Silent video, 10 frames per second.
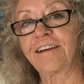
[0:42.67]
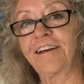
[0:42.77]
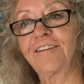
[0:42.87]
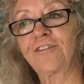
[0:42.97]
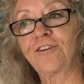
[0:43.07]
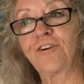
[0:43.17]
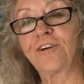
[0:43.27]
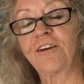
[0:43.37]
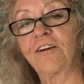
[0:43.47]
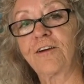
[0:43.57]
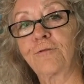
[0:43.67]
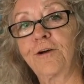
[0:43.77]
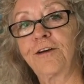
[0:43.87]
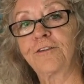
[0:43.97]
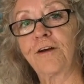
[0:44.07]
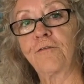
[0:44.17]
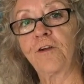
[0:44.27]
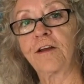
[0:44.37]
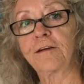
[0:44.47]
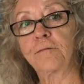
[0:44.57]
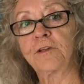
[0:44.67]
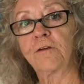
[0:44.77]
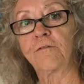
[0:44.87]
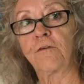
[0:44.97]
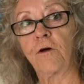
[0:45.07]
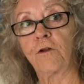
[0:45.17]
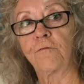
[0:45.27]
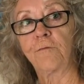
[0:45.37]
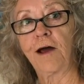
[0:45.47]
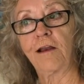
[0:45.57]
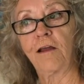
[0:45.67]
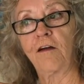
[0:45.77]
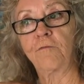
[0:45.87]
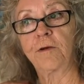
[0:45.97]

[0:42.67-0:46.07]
And so in a lot of ways I feel like I'm in the fall of my life,